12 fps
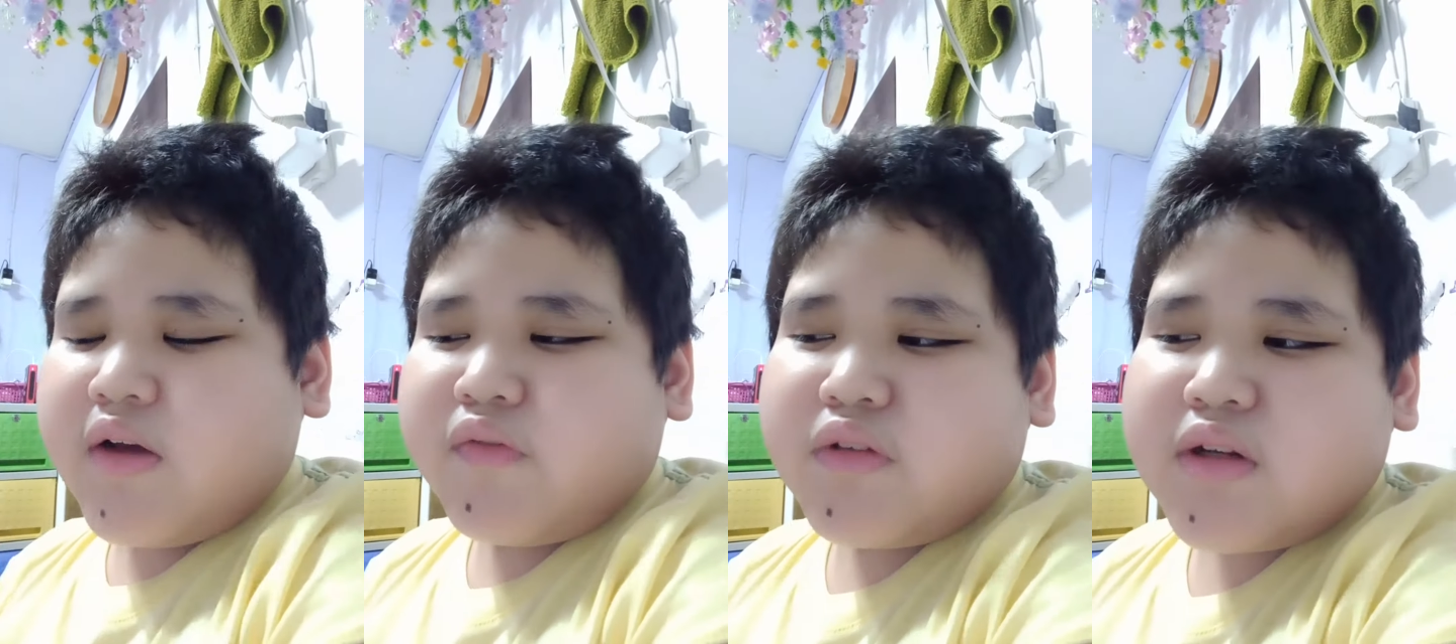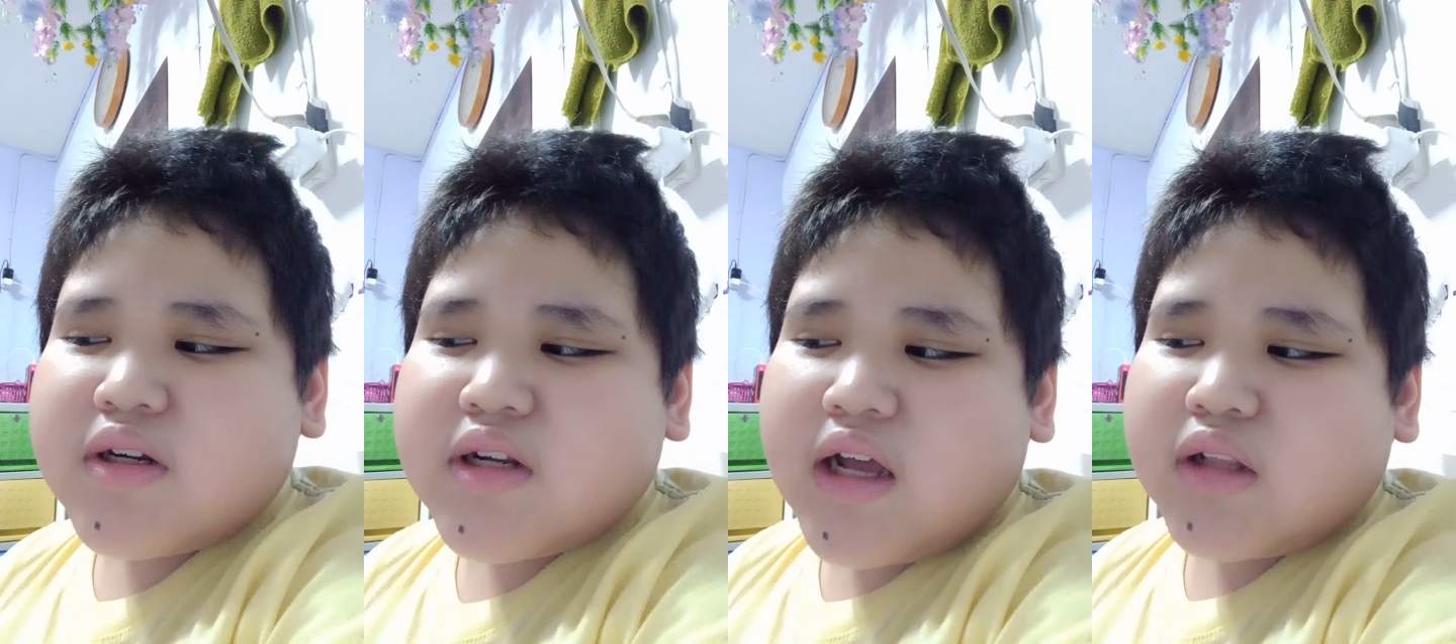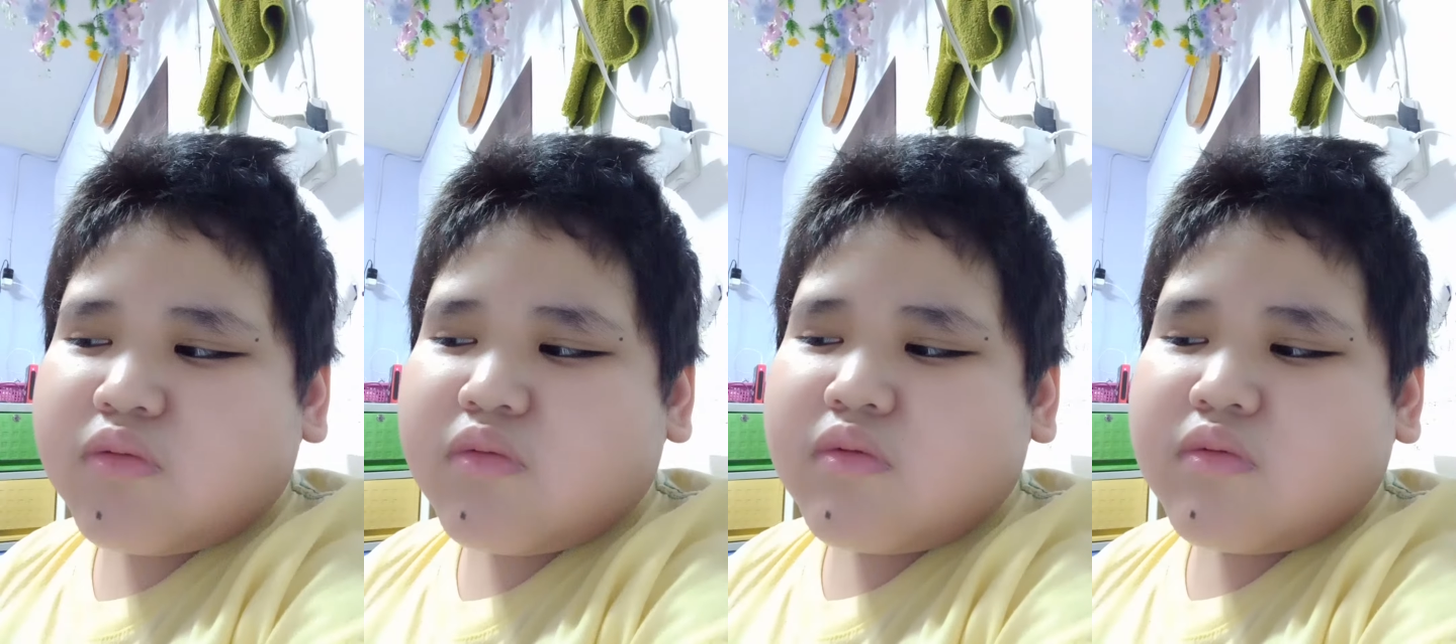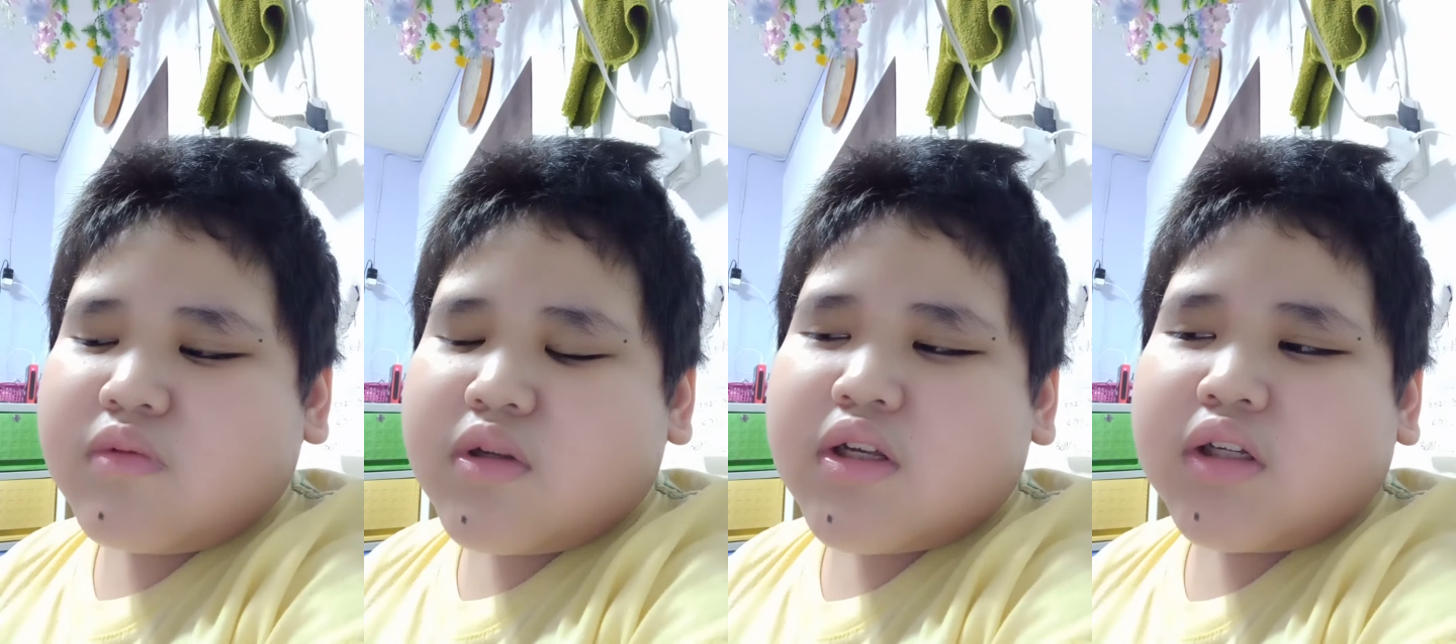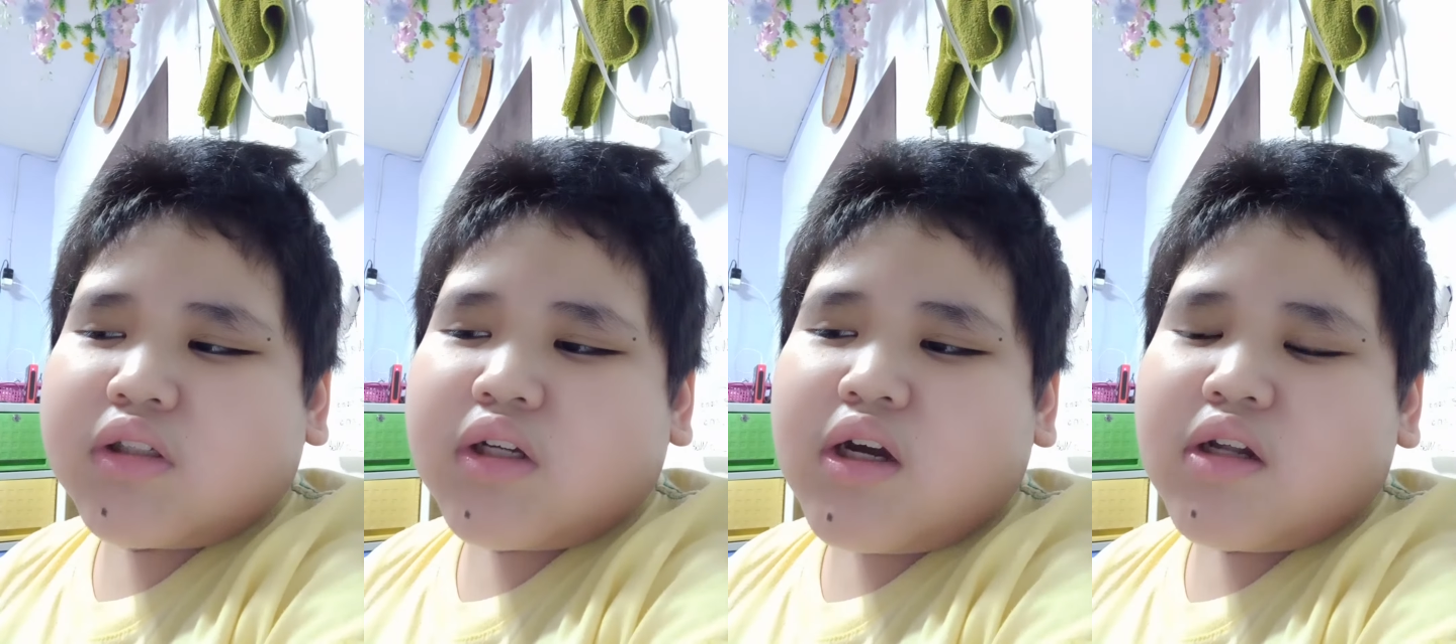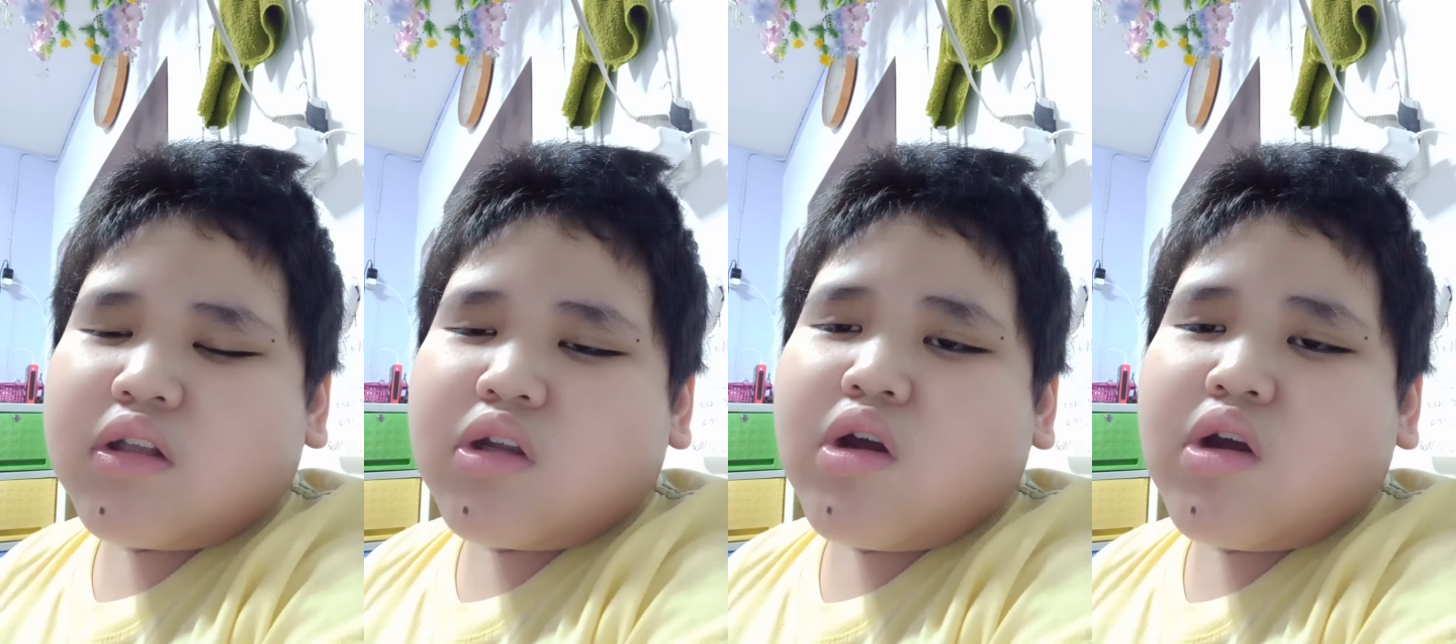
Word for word: After that we just gone